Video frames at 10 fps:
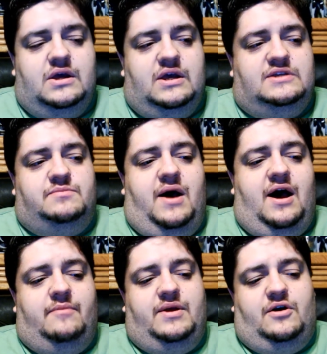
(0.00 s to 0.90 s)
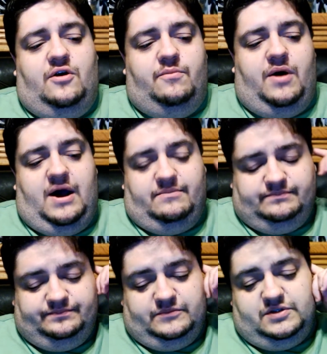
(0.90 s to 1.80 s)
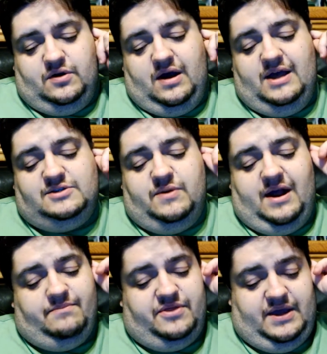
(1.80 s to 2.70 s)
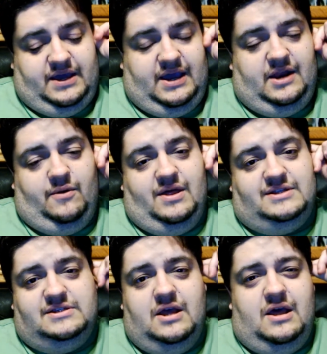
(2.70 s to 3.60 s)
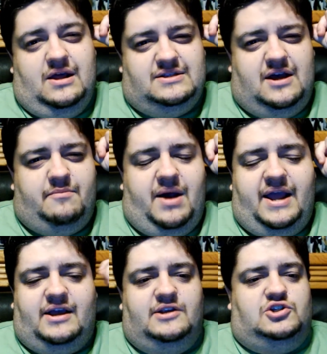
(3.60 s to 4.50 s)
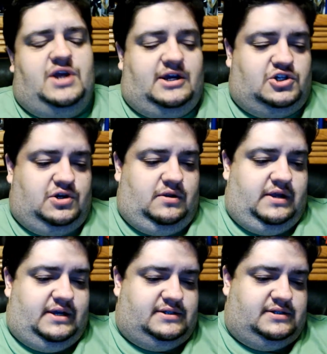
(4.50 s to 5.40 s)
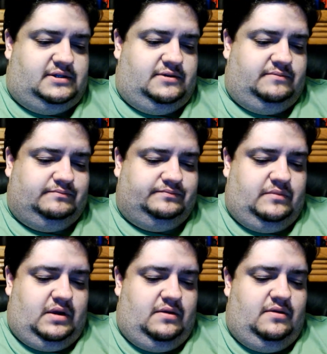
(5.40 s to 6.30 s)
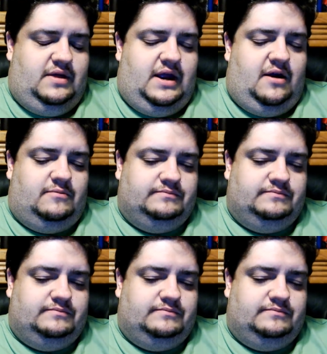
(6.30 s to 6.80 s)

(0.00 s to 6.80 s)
his mom and her mom. So that's what I'm thinking anyway. That's it's on my conjecture list there.